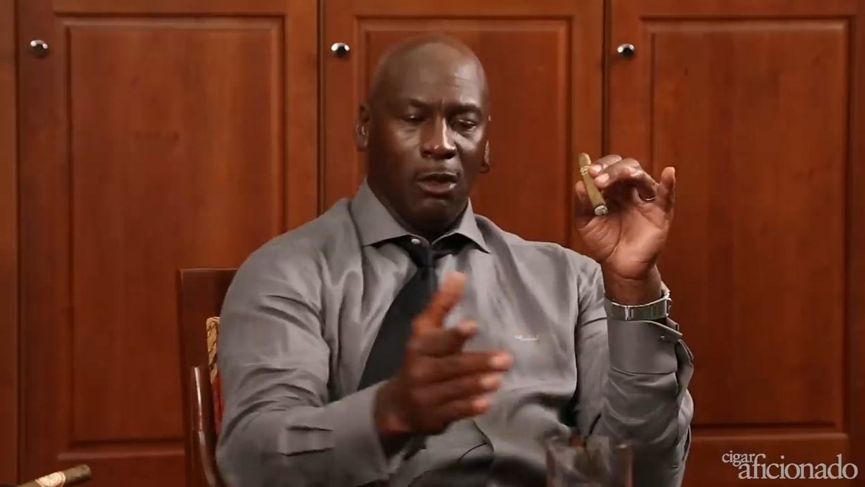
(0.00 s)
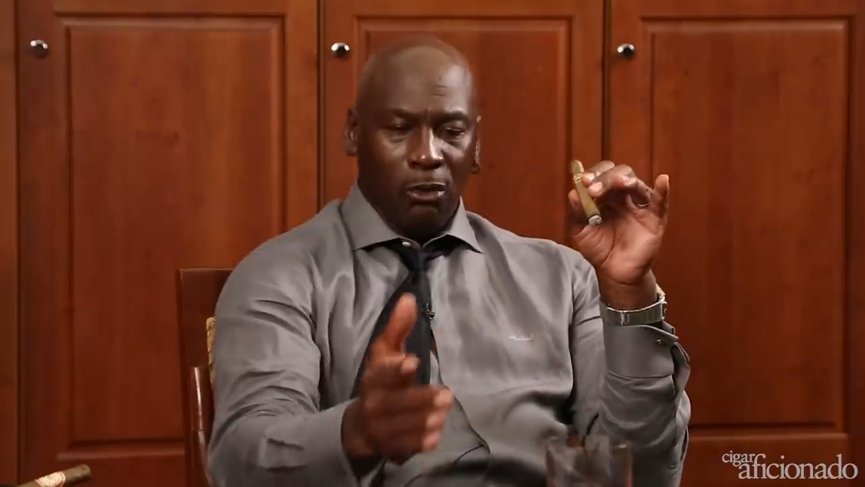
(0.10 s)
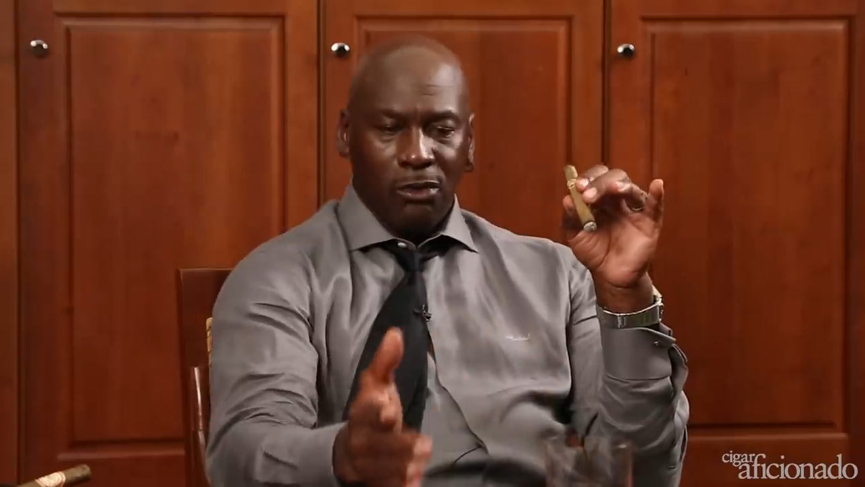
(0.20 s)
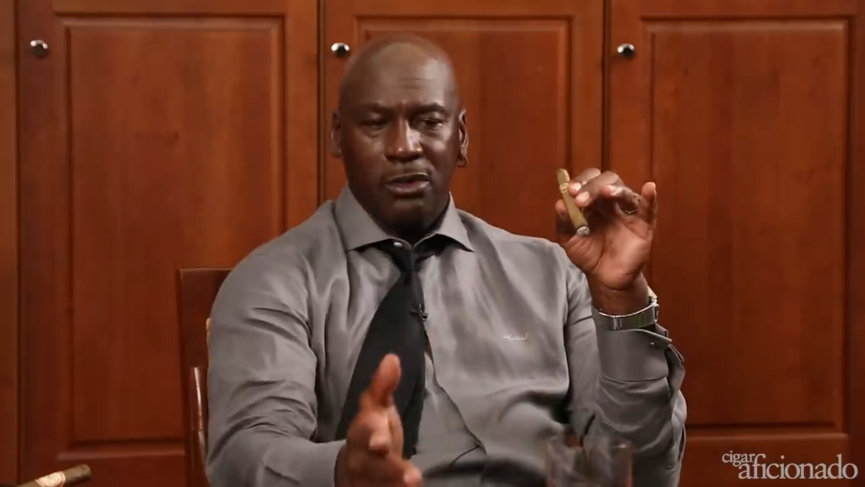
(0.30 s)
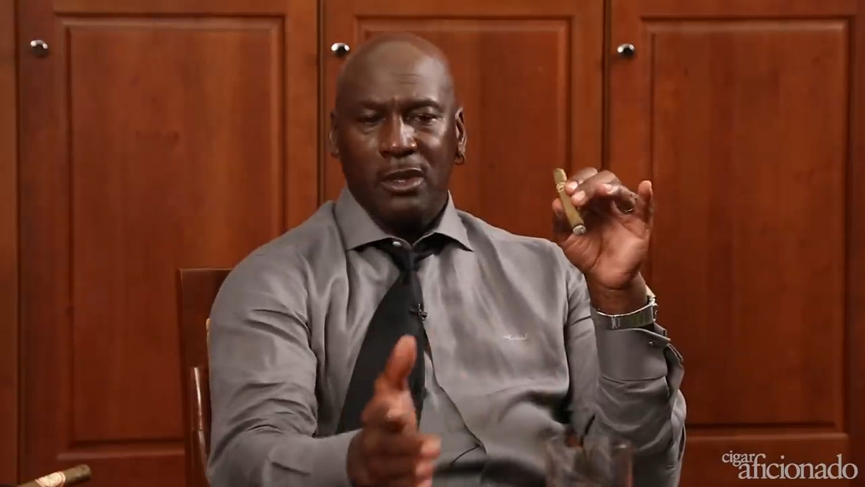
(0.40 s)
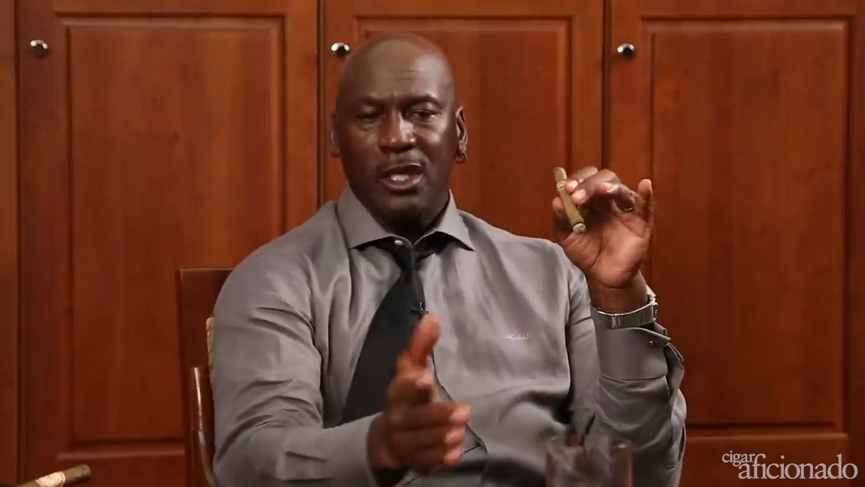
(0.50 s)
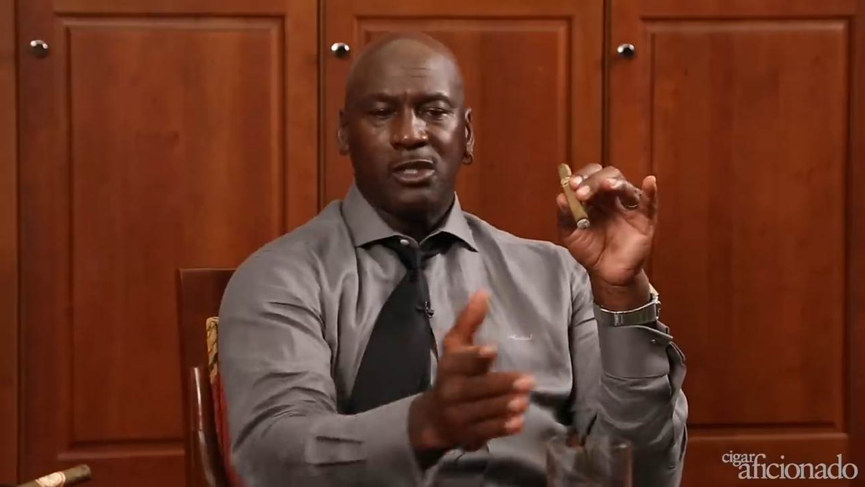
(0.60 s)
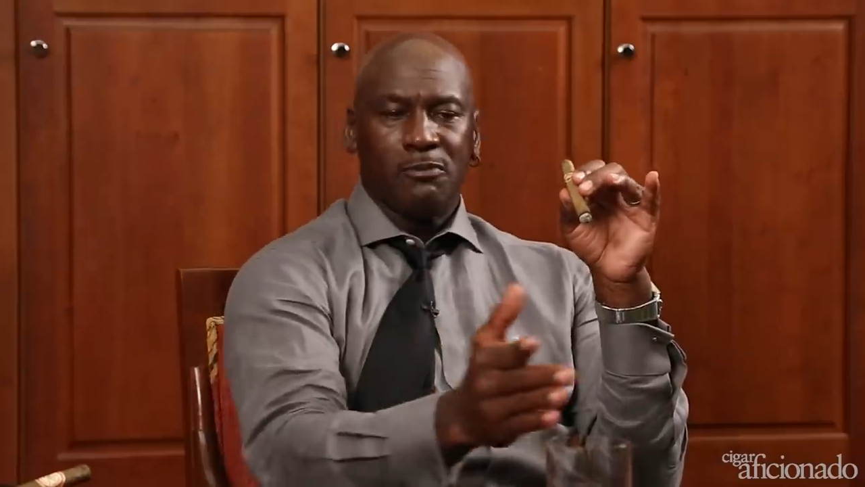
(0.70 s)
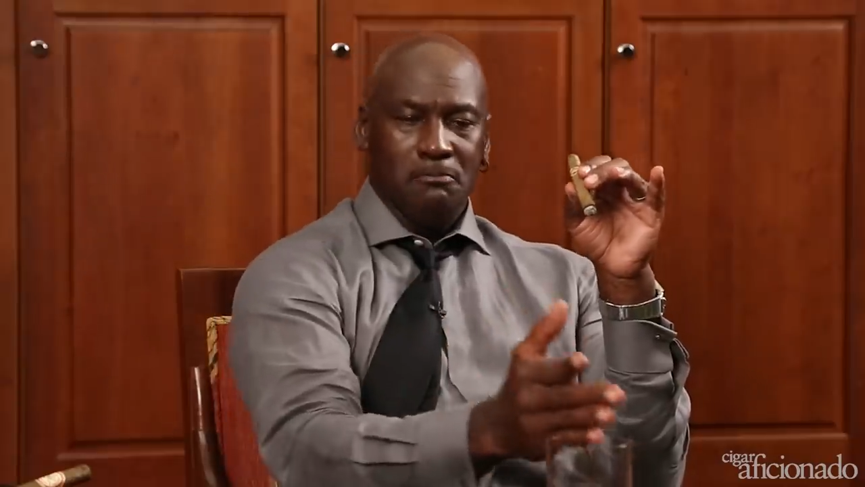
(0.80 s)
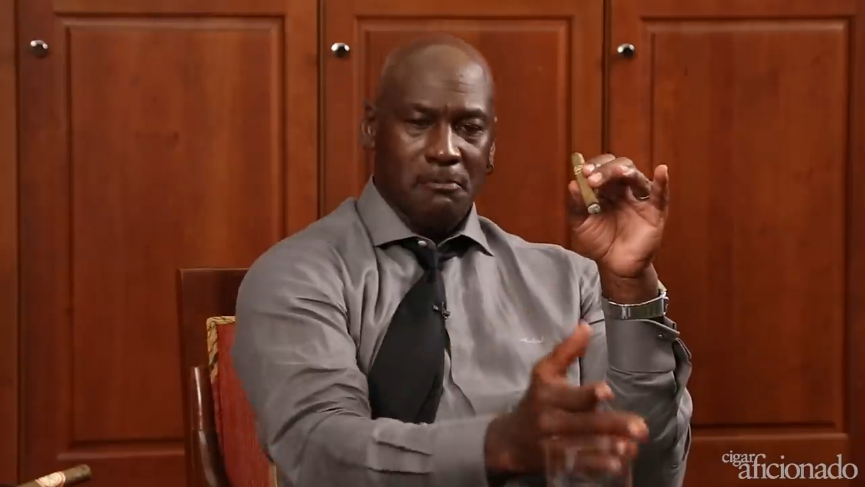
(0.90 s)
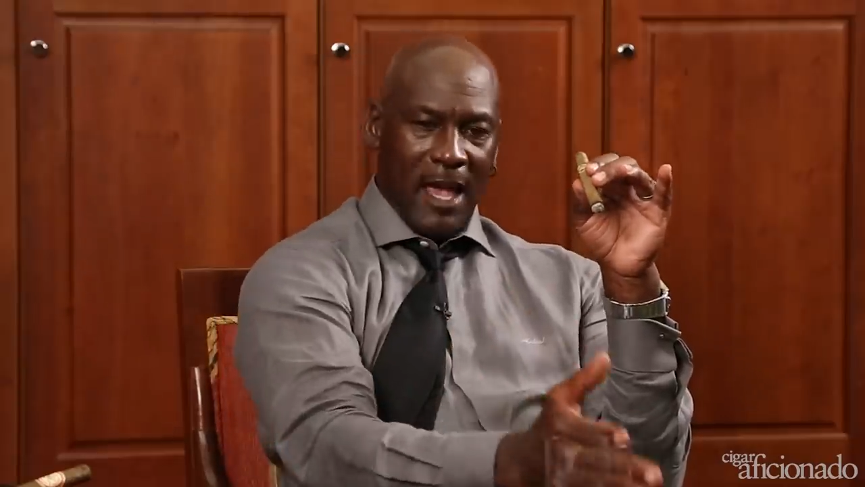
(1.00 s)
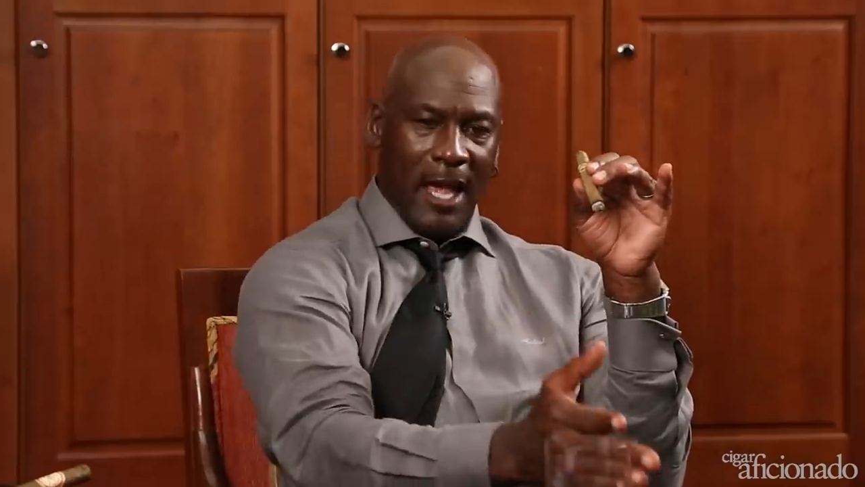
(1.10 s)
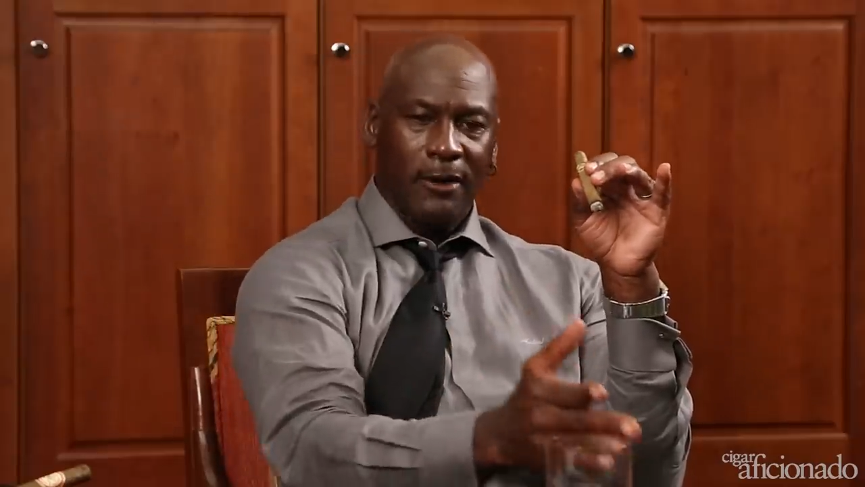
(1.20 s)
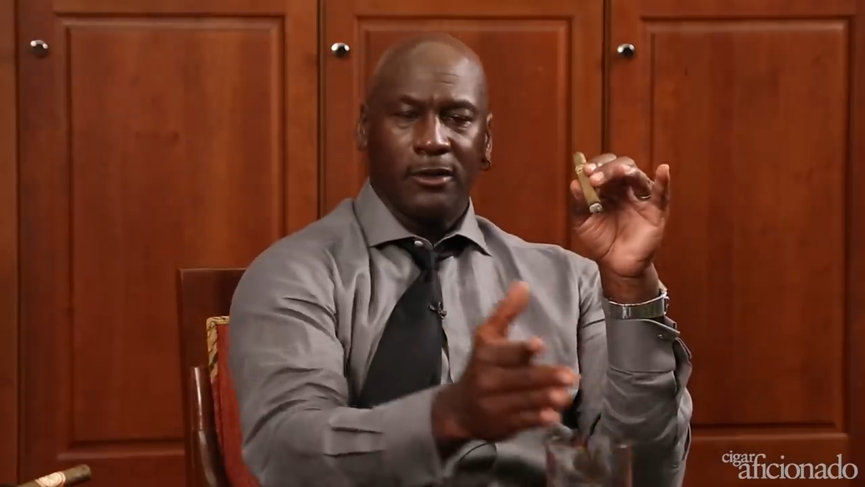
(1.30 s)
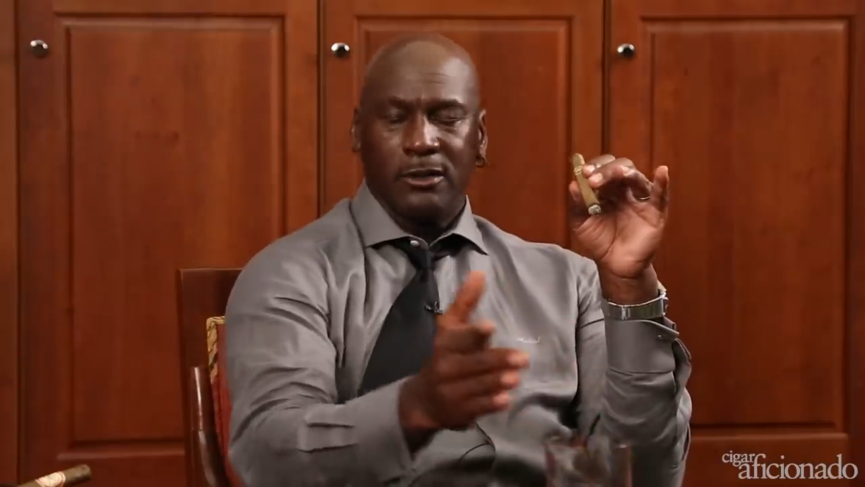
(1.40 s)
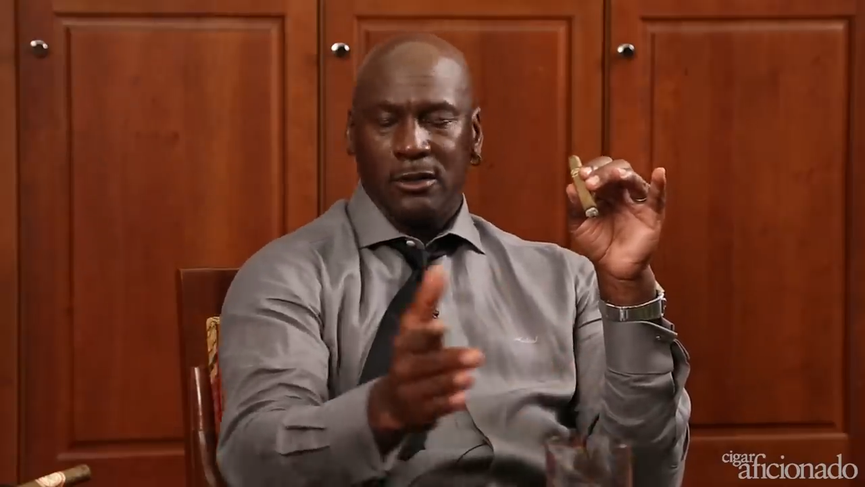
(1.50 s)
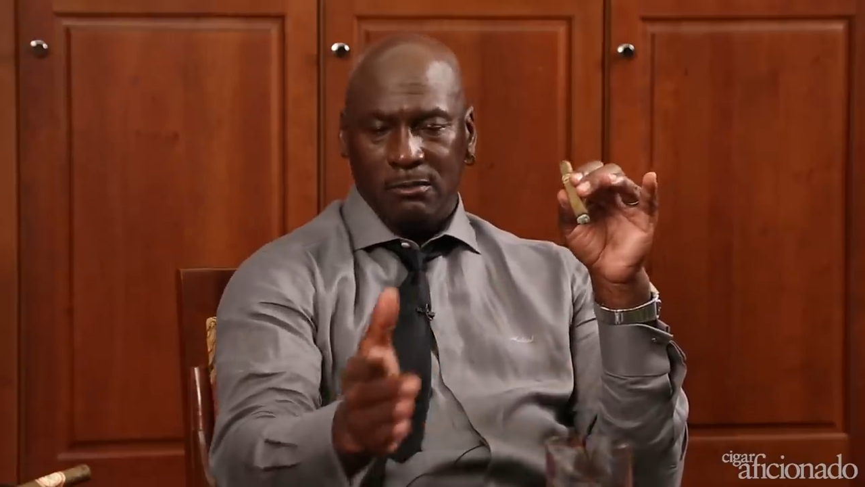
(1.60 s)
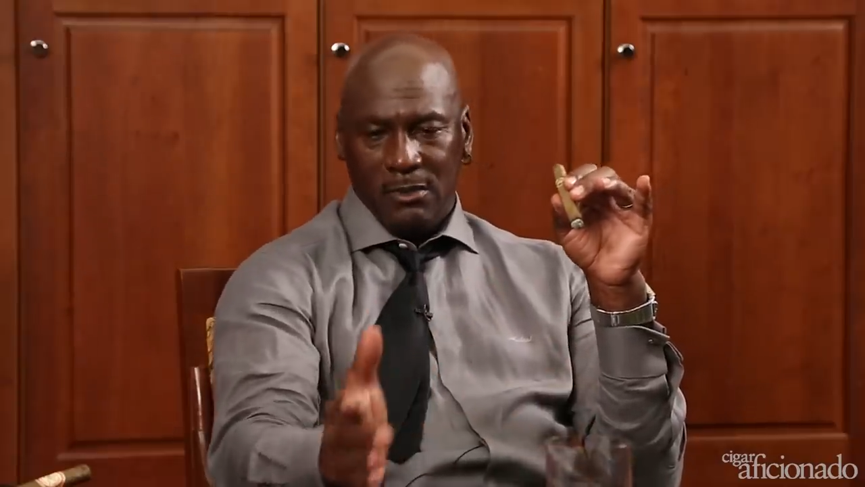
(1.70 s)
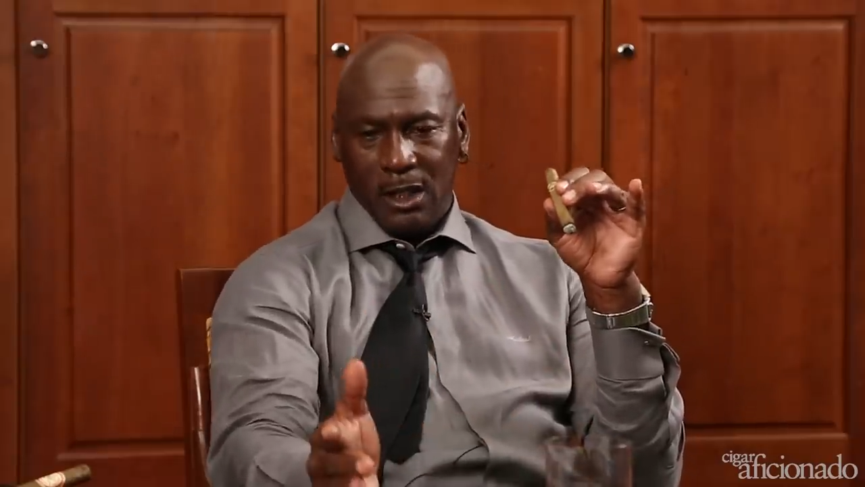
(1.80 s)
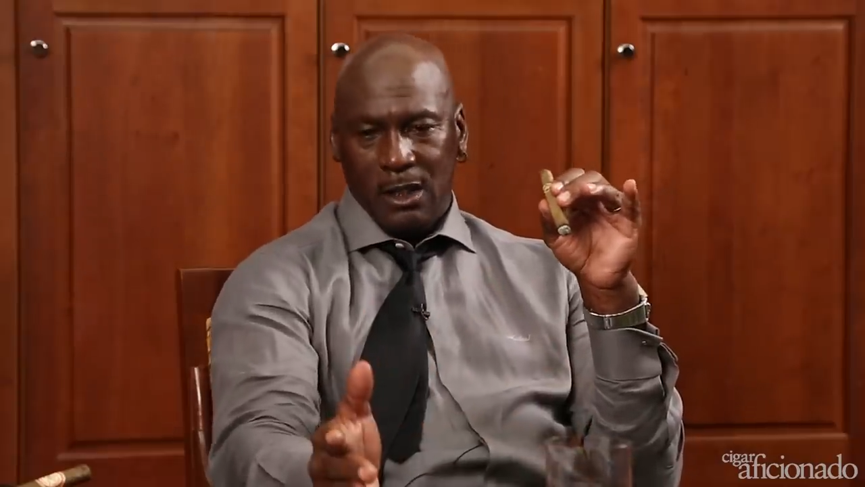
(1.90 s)
those things mattered
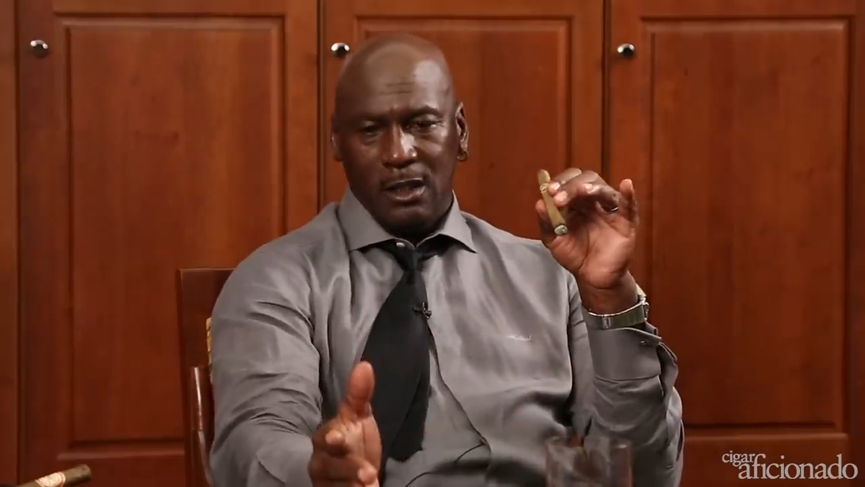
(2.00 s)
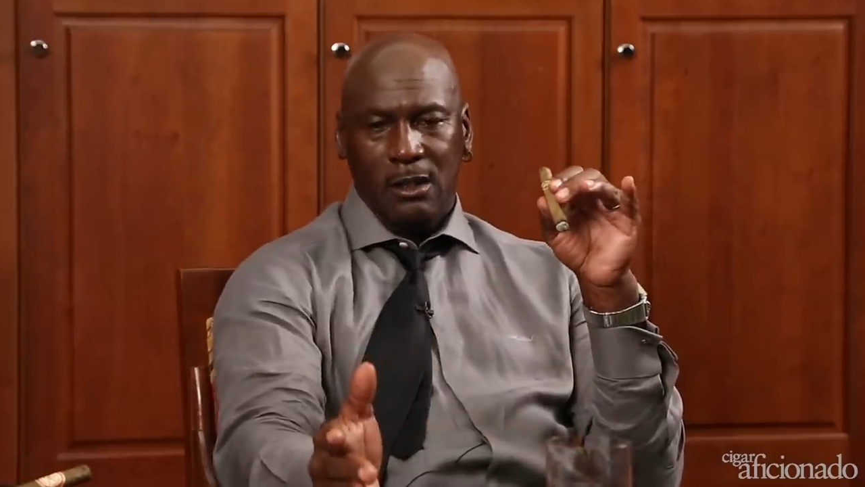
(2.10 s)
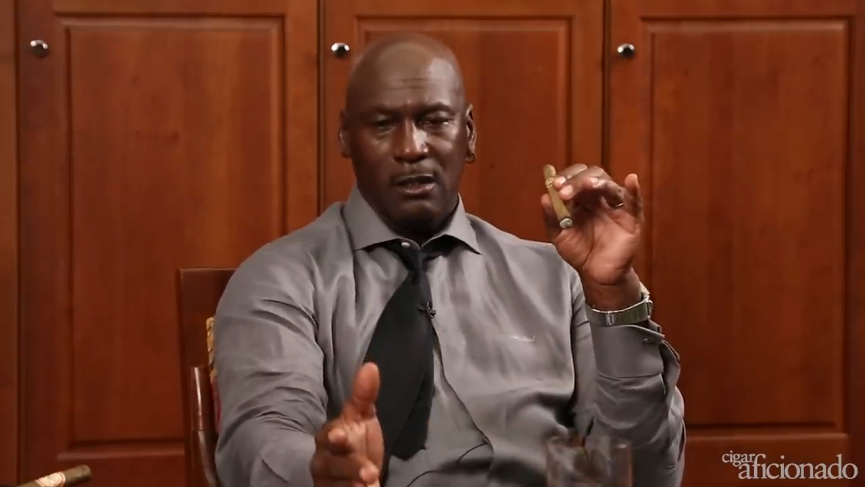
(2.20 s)
to me